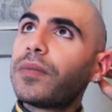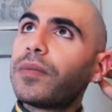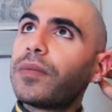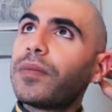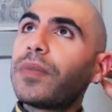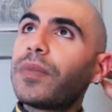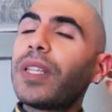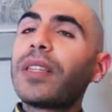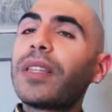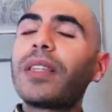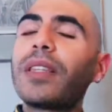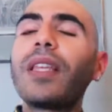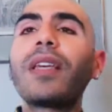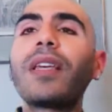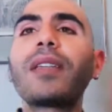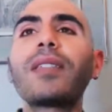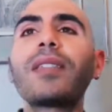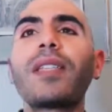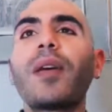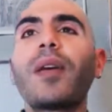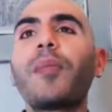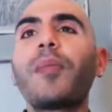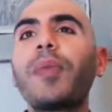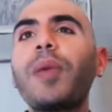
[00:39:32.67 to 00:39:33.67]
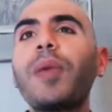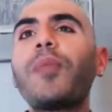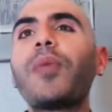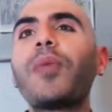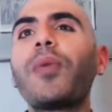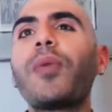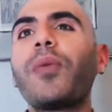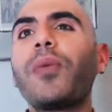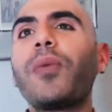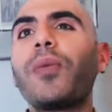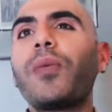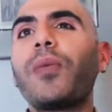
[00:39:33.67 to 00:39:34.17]
the things that
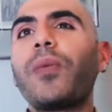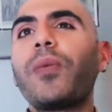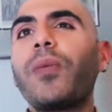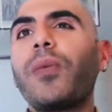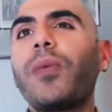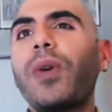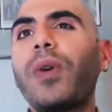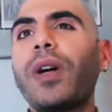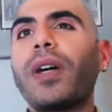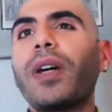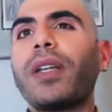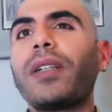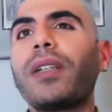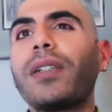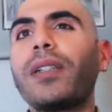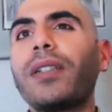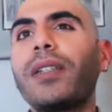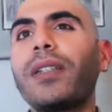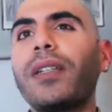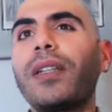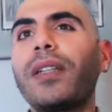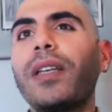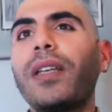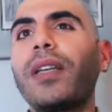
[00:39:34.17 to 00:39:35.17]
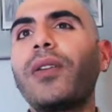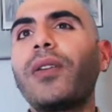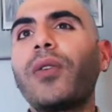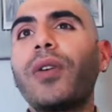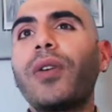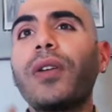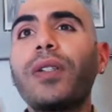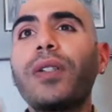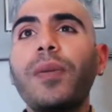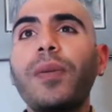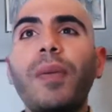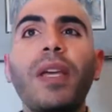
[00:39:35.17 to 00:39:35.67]
people want in order
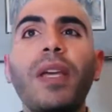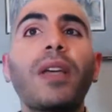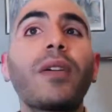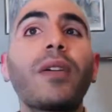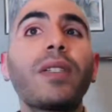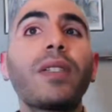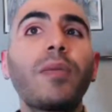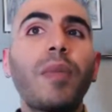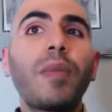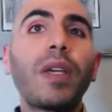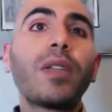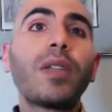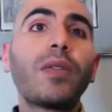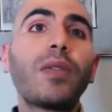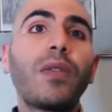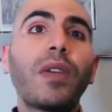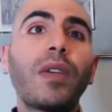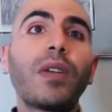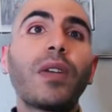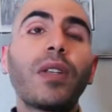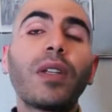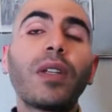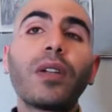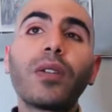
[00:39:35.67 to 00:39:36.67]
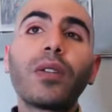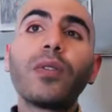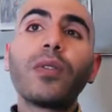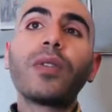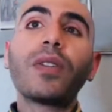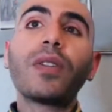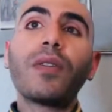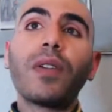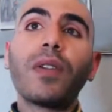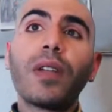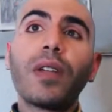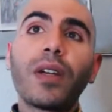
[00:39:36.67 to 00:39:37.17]
to make a space feel
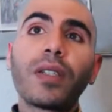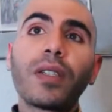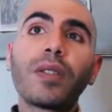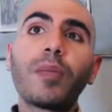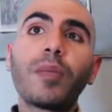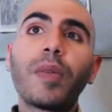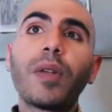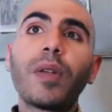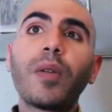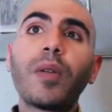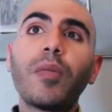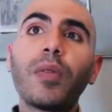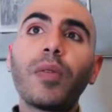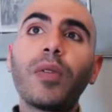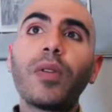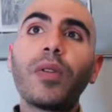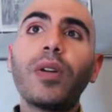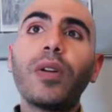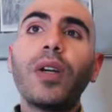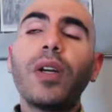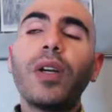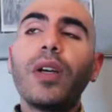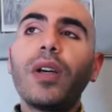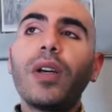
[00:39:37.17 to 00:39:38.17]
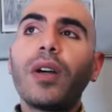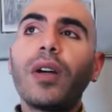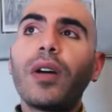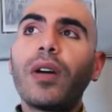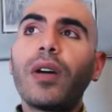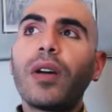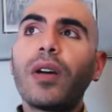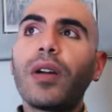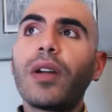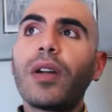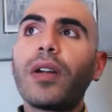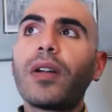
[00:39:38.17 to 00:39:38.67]
inclusive and hospitable
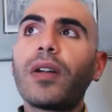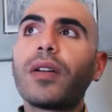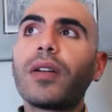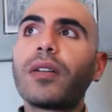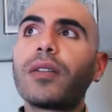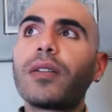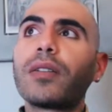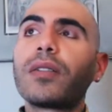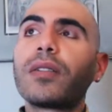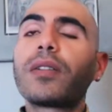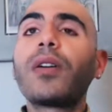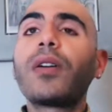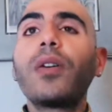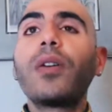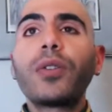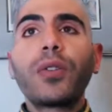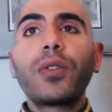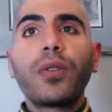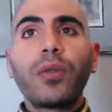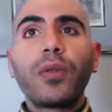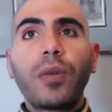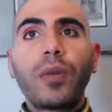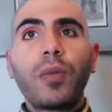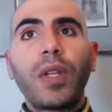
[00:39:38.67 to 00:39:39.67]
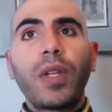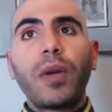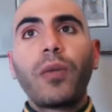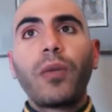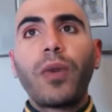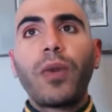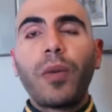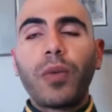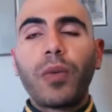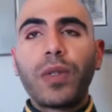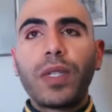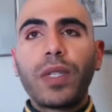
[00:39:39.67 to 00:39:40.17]
are cultural
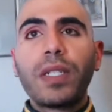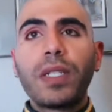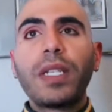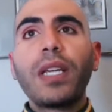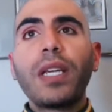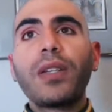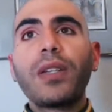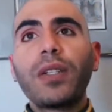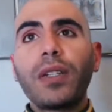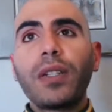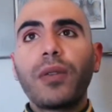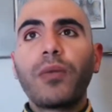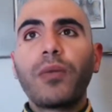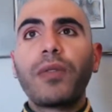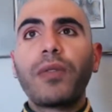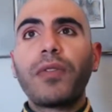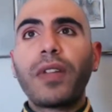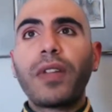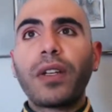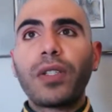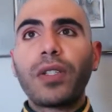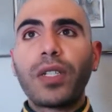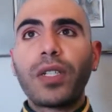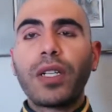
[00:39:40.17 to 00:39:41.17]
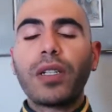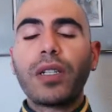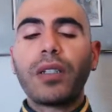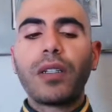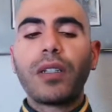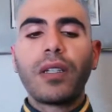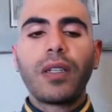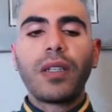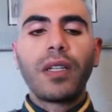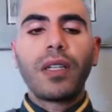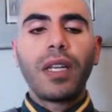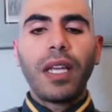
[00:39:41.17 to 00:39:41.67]
representation and reflection,
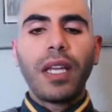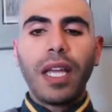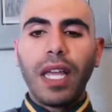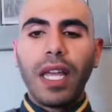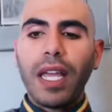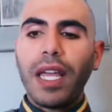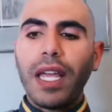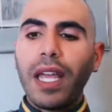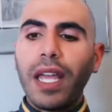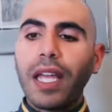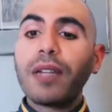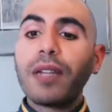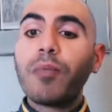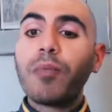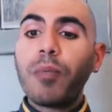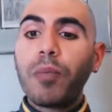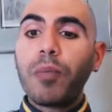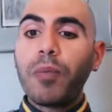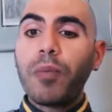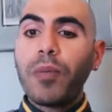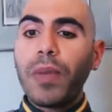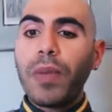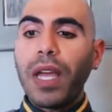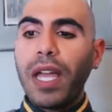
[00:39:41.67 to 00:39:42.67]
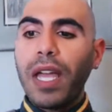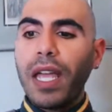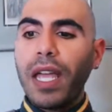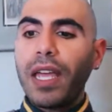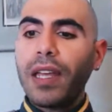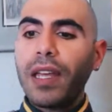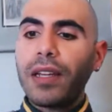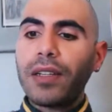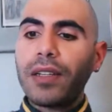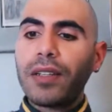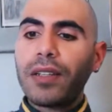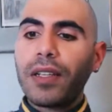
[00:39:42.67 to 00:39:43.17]
and
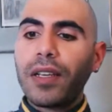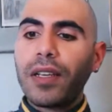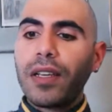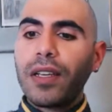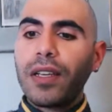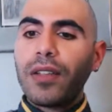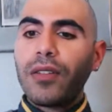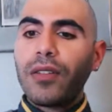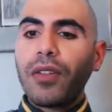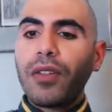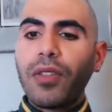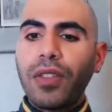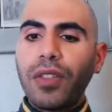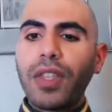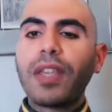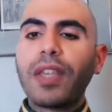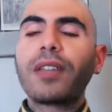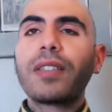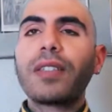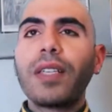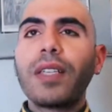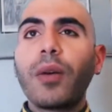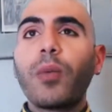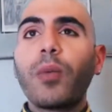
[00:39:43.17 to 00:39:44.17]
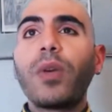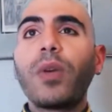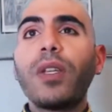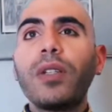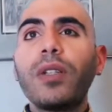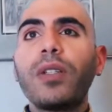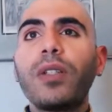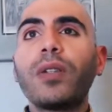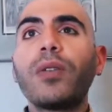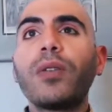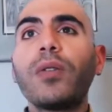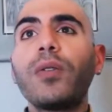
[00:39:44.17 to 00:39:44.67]
and the things that we
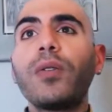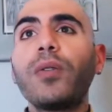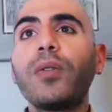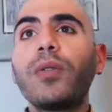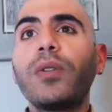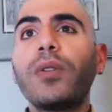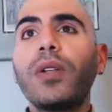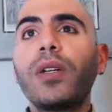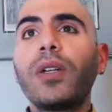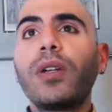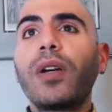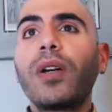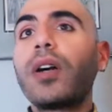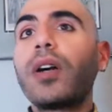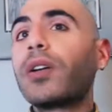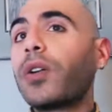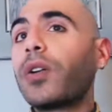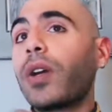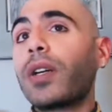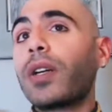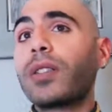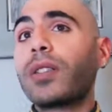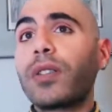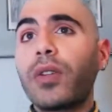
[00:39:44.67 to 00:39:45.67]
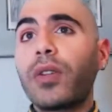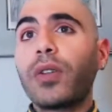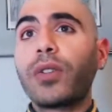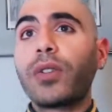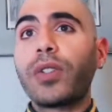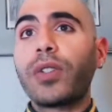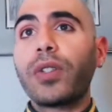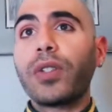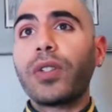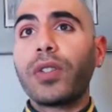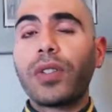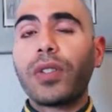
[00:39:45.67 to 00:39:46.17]
do across
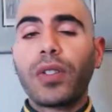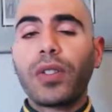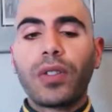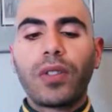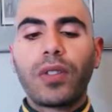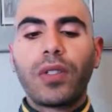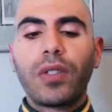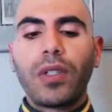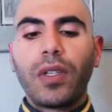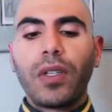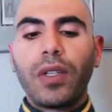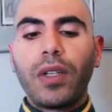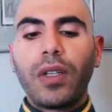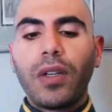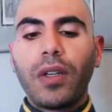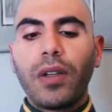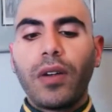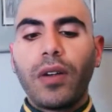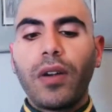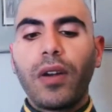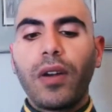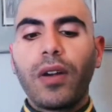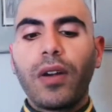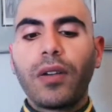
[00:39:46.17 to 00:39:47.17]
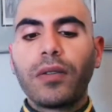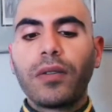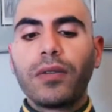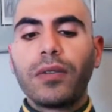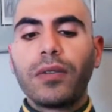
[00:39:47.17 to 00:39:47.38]
cultures are